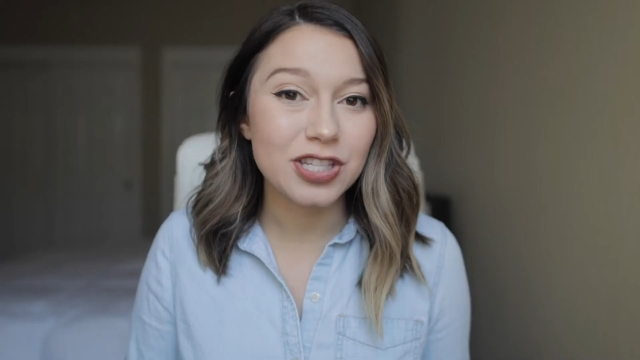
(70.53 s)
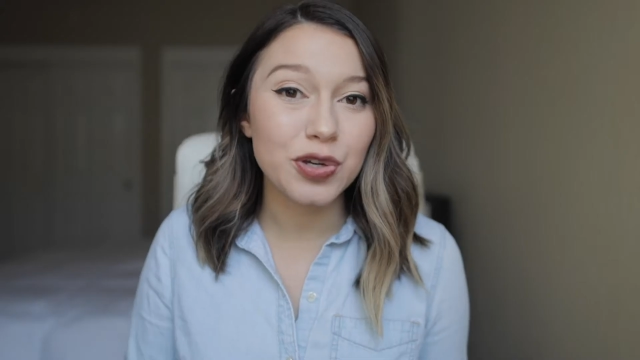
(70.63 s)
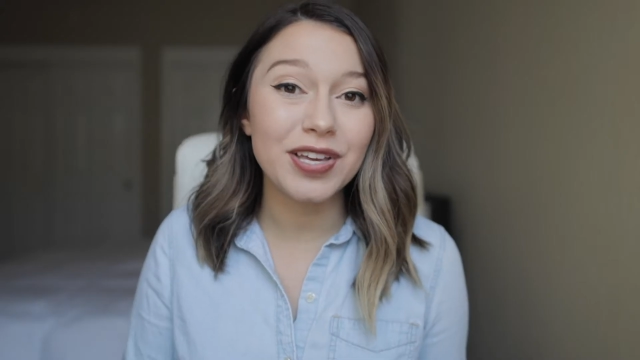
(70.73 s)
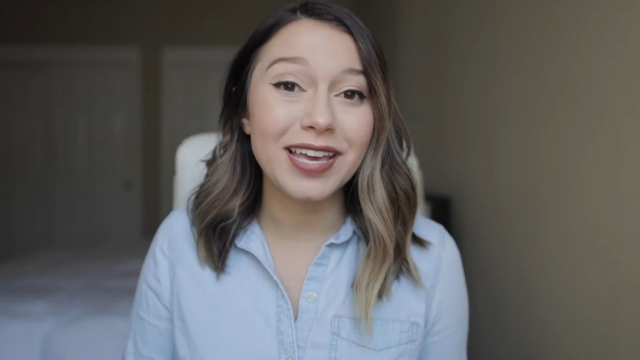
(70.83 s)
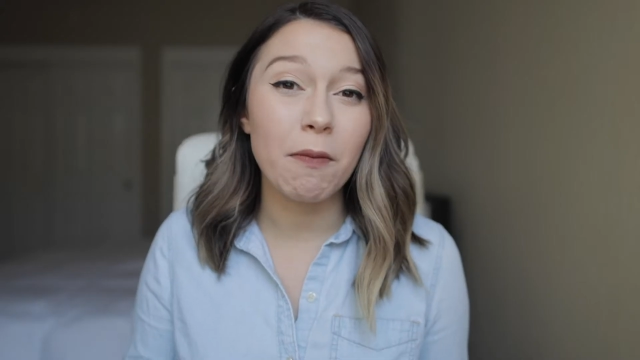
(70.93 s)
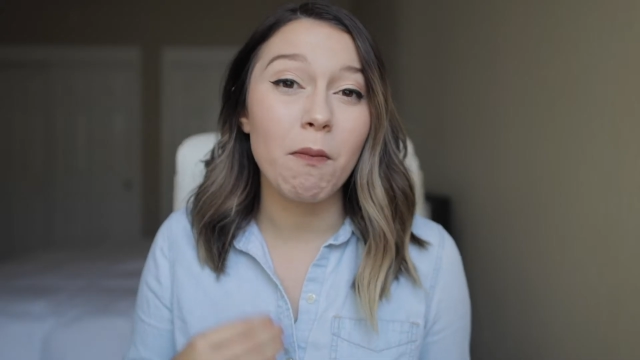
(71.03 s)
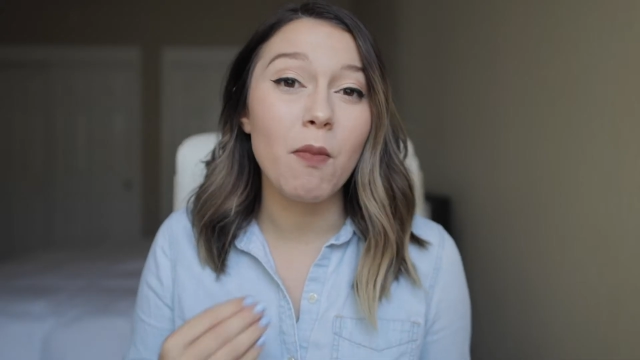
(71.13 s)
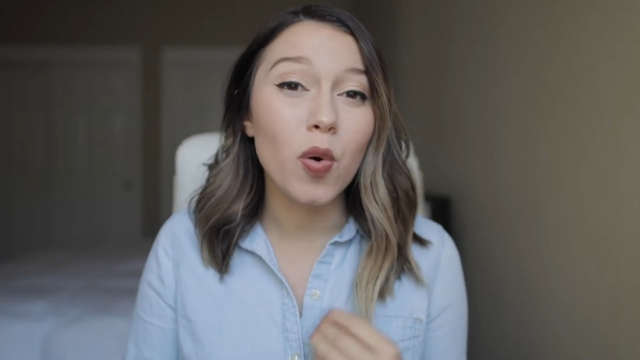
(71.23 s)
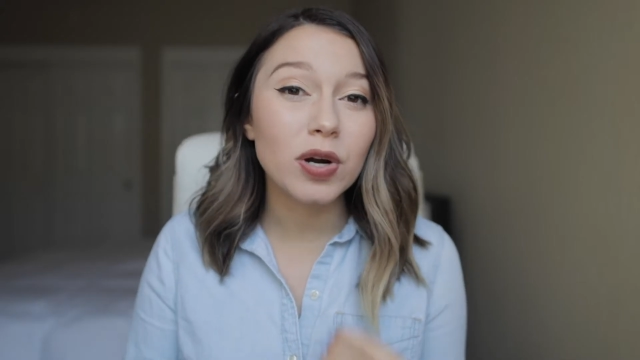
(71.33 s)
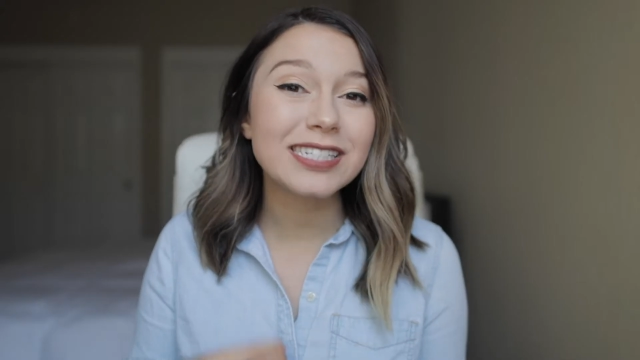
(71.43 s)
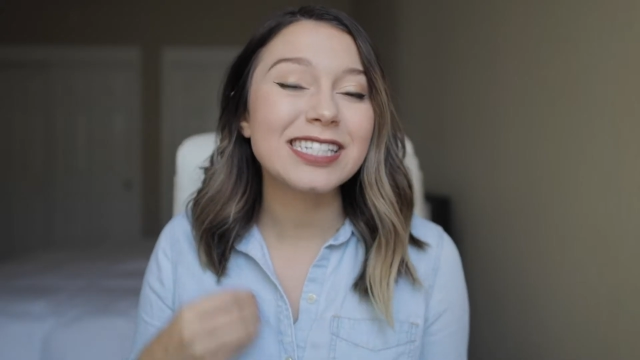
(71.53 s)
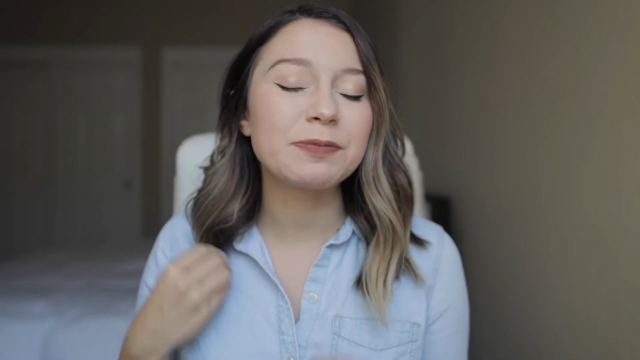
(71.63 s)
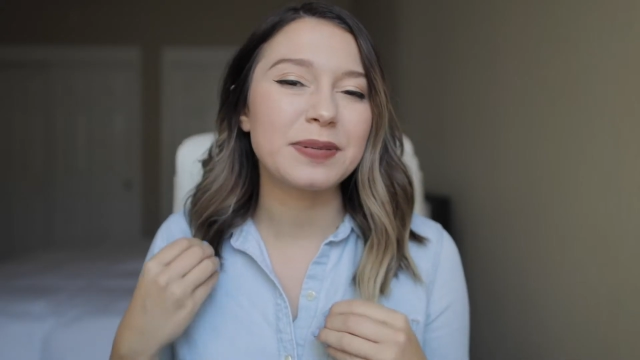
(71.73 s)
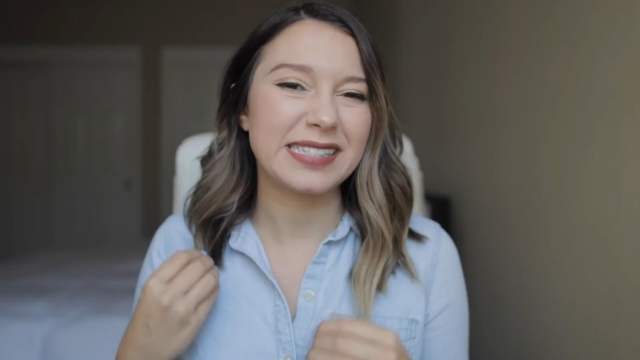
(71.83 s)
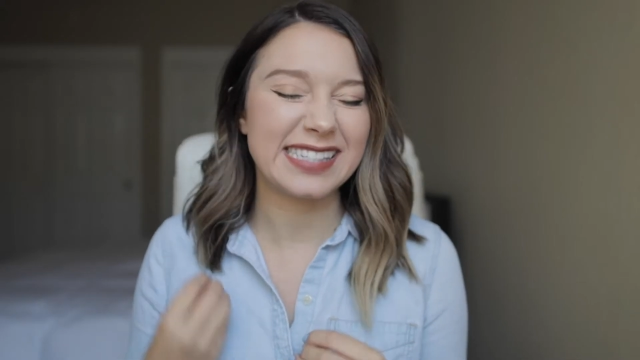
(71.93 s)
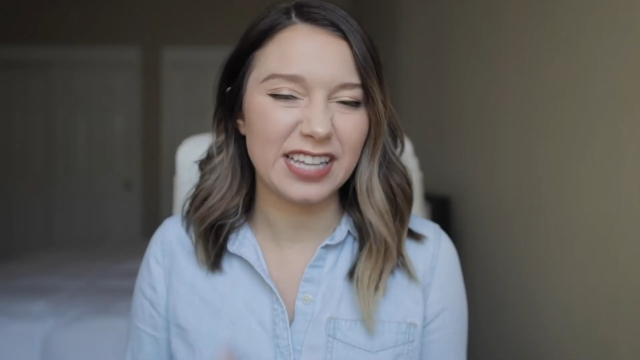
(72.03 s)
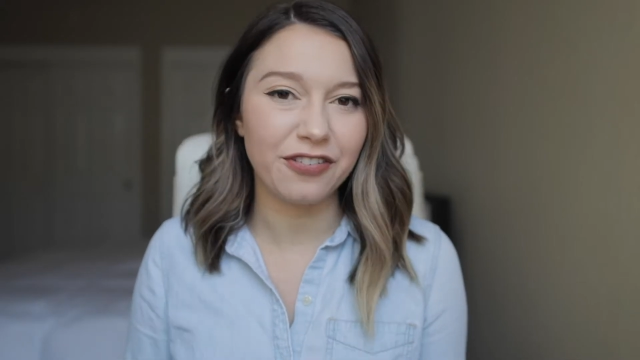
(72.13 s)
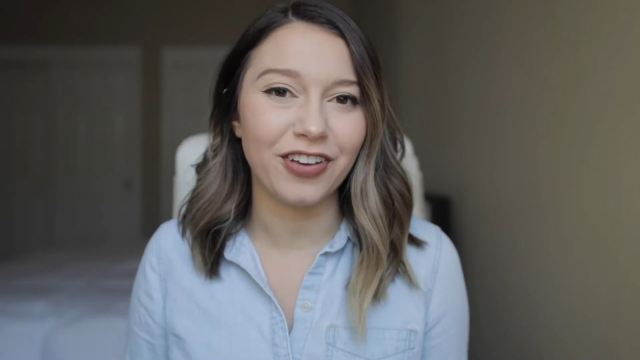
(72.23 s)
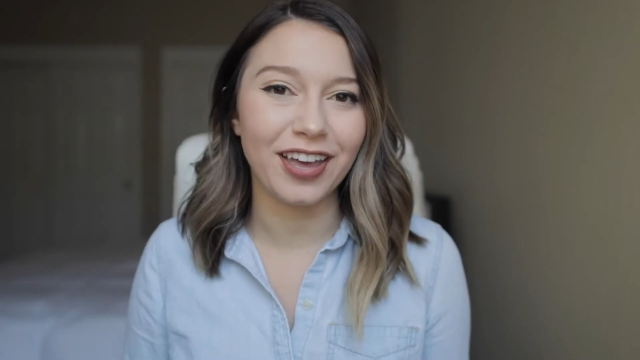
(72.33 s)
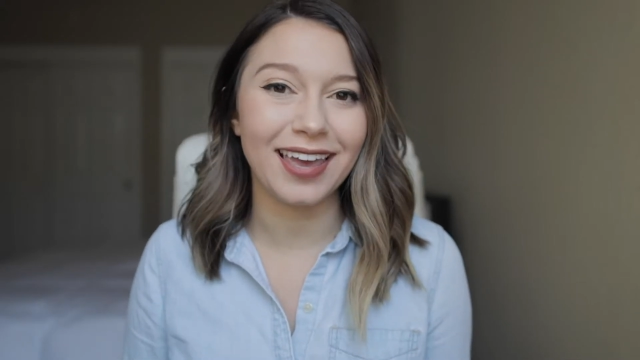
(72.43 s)
you can get more
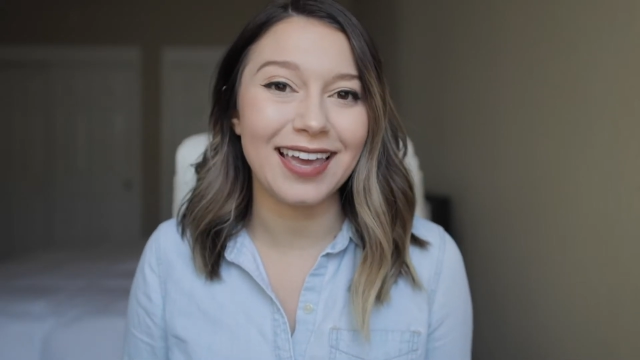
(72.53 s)
specific